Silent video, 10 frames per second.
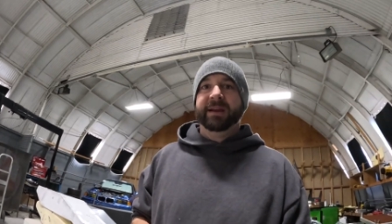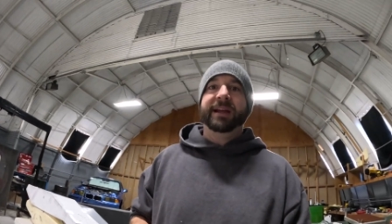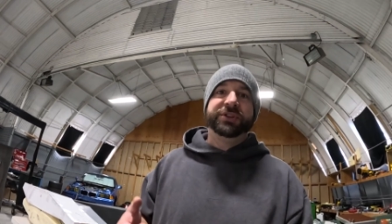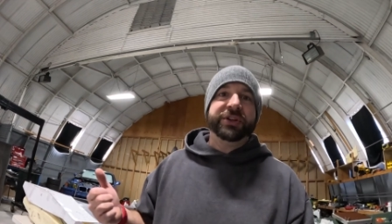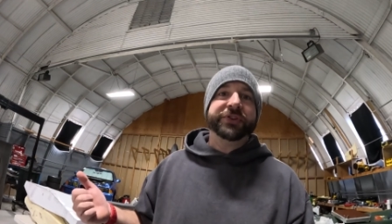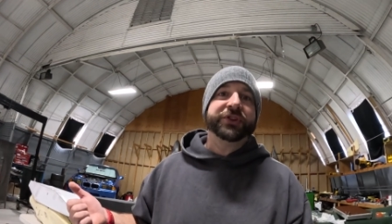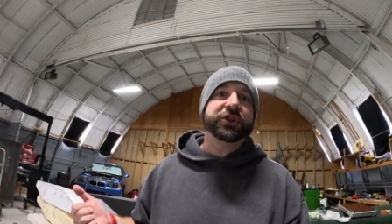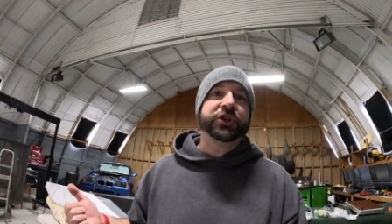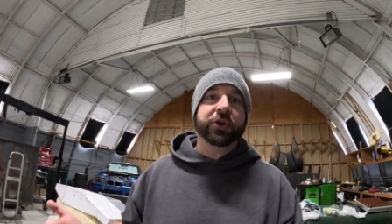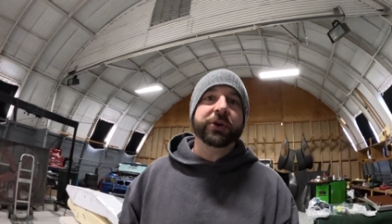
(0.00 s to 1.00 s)
And just to
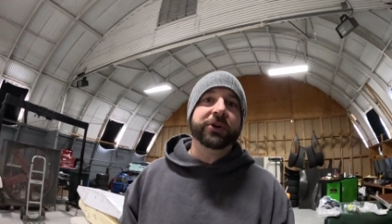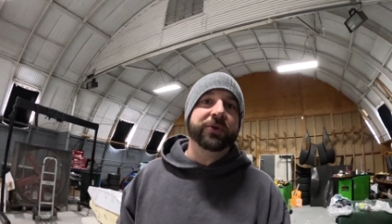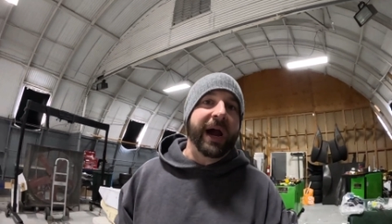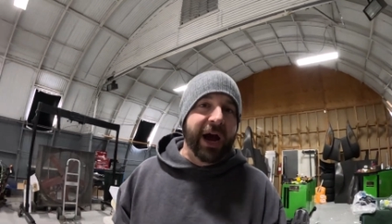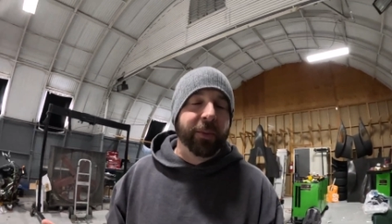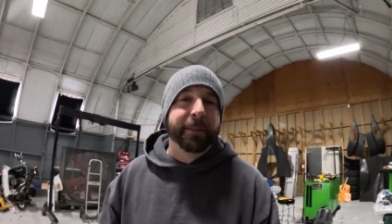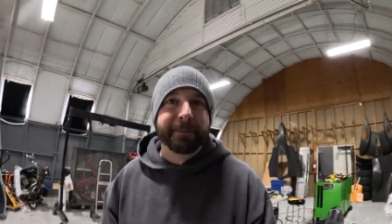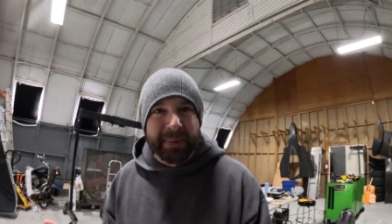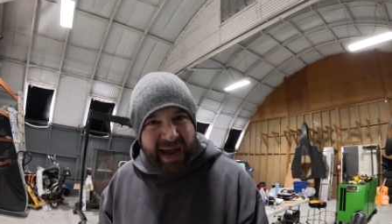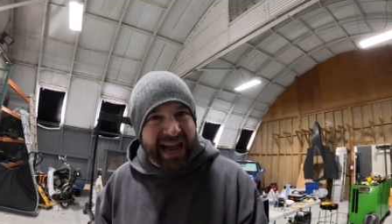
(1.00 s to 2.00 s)
show you how
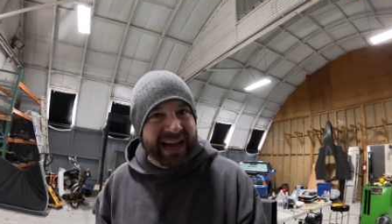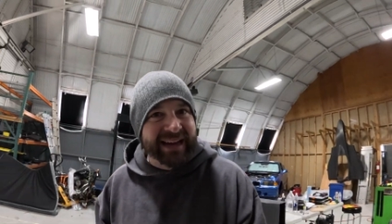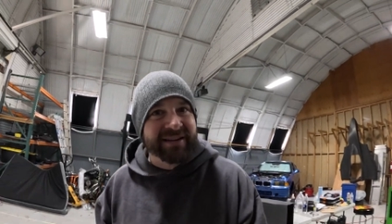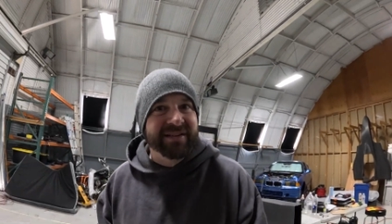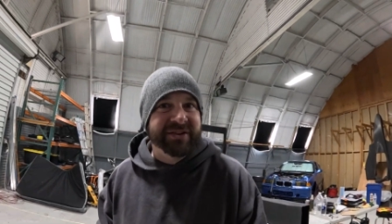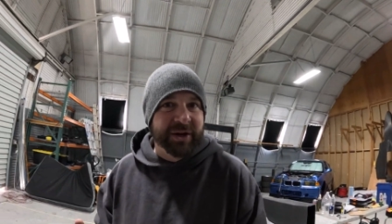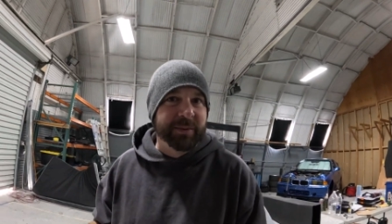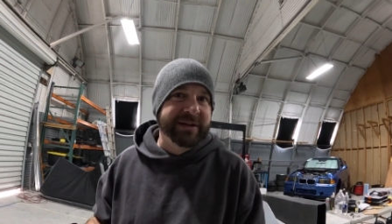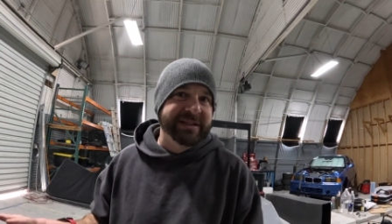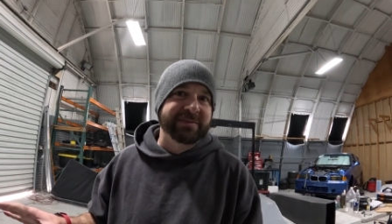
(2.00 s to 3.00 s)
bad some
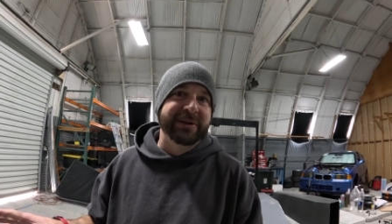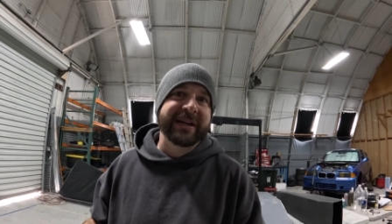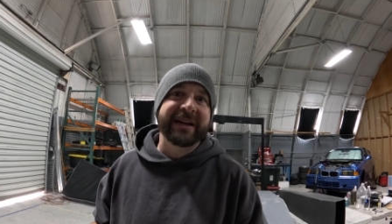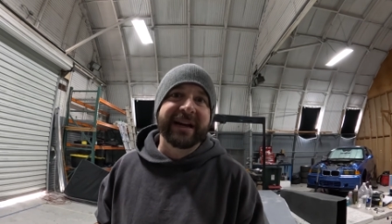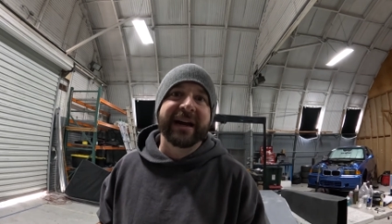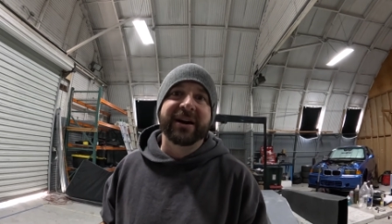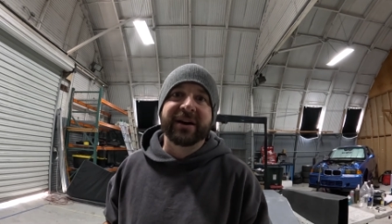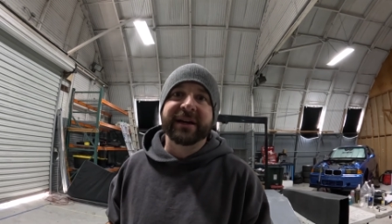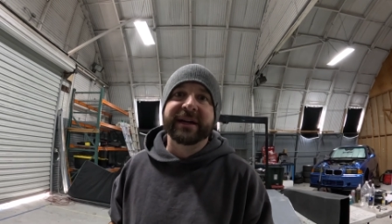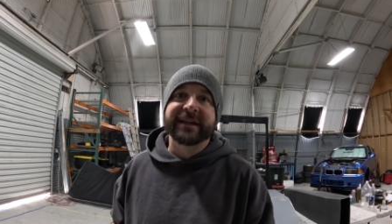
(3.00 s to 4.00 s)
of this bleeding air
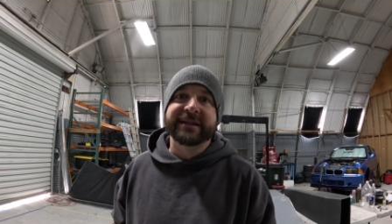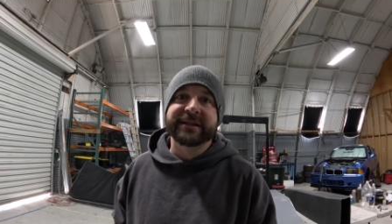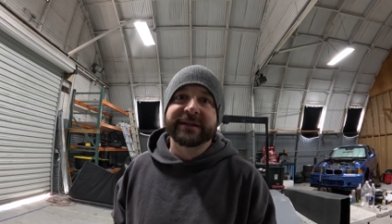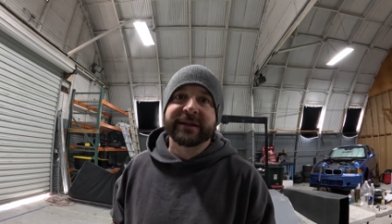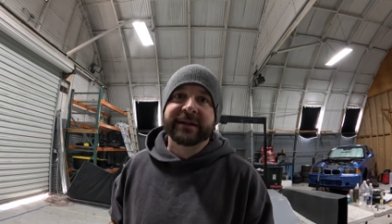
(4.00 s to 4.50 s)
is,